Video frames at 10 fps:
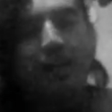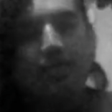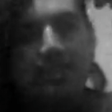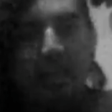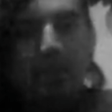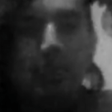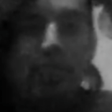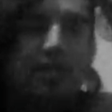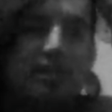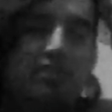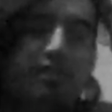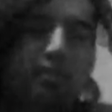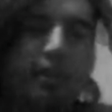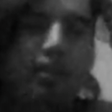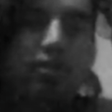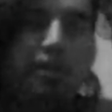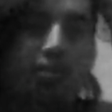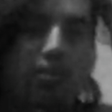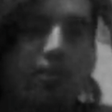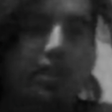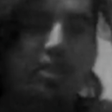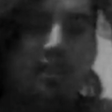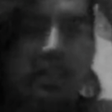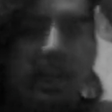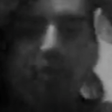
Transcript: out of tape, because they're filming it with old VHS